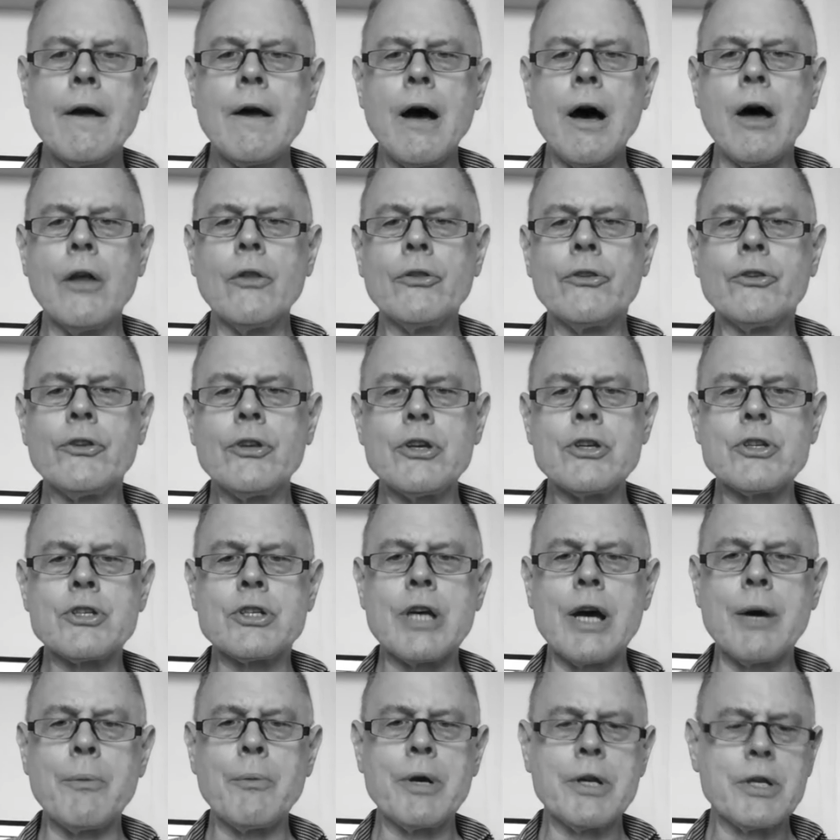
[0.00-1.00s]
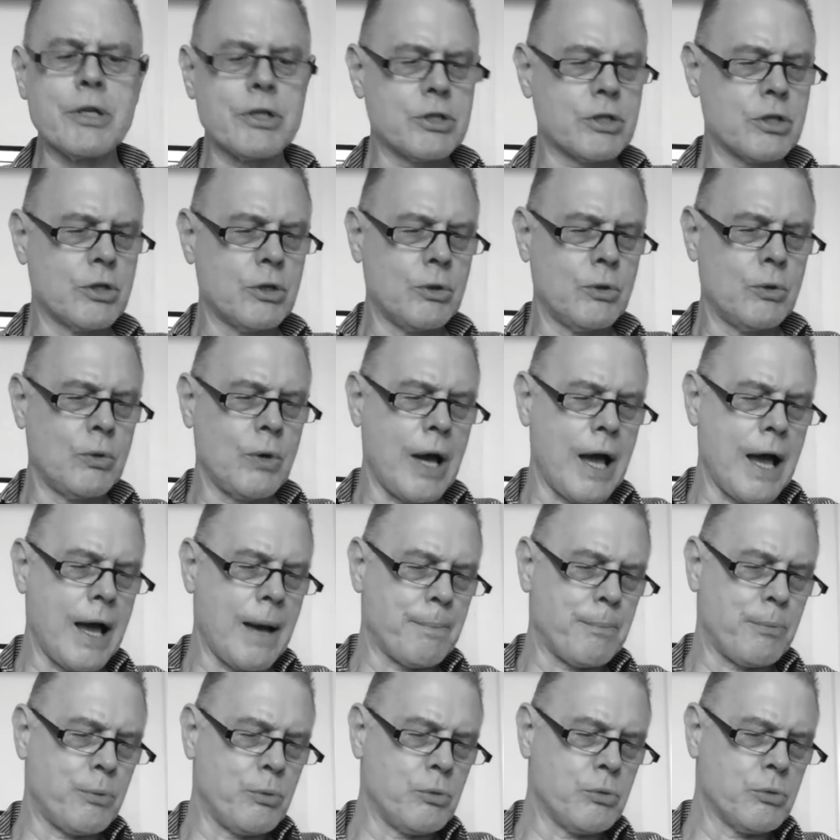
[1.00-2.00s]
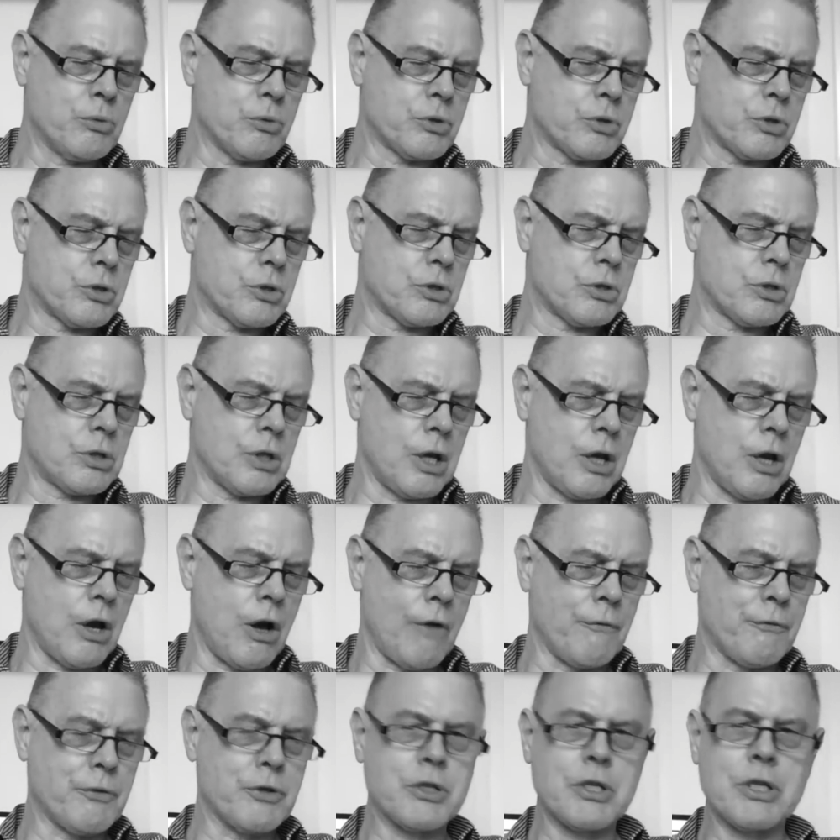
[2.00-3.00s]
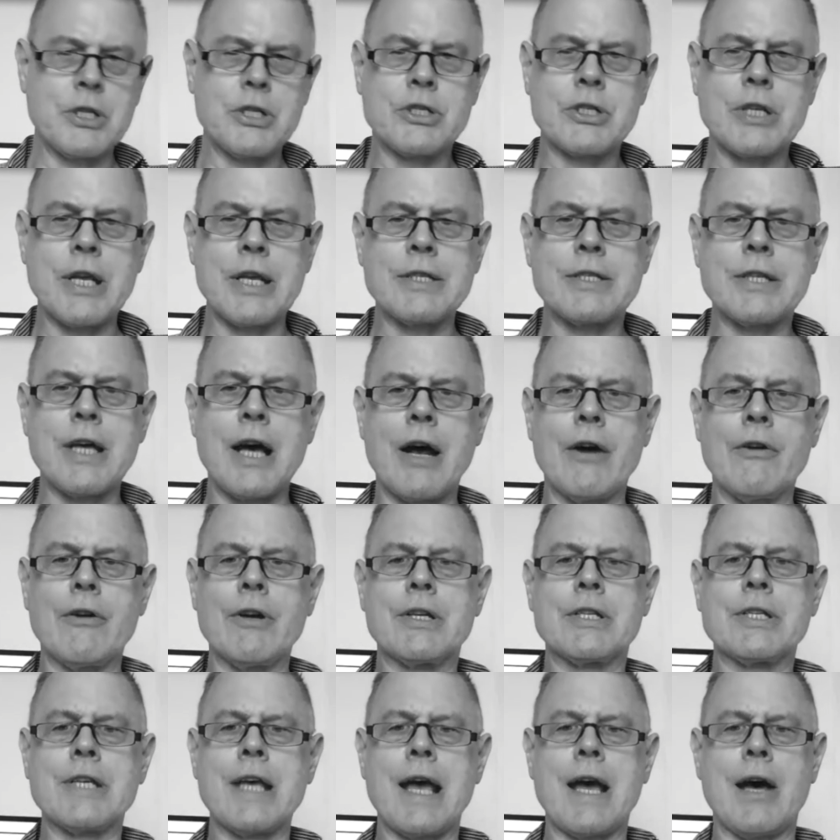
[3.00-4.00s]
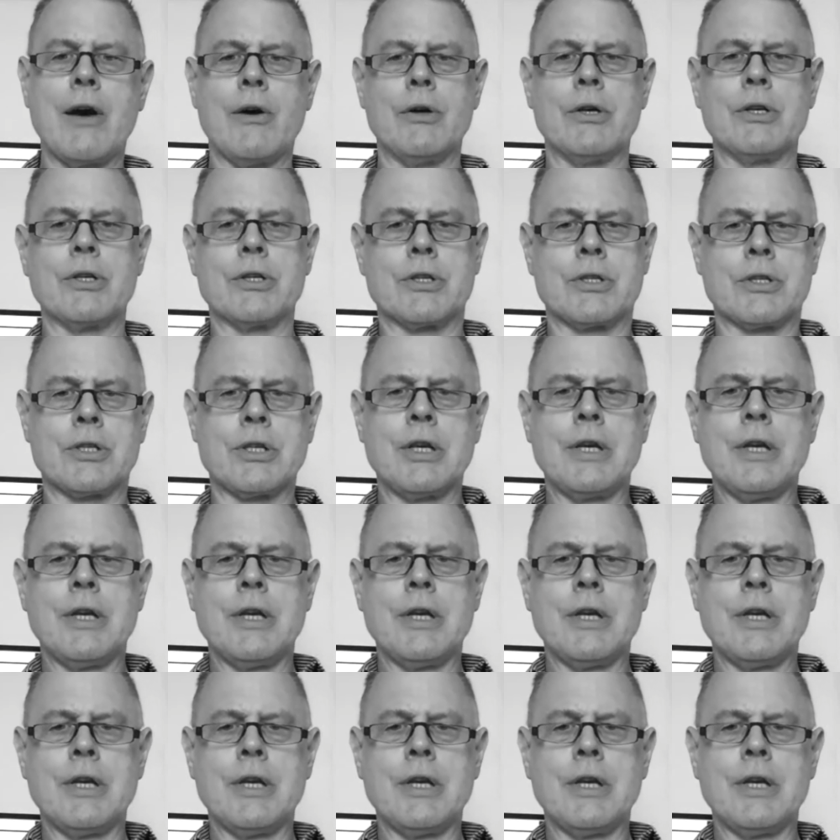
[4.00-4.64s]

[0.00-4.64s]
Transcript: On Thursday I went to Apple's office in Centaur Towers.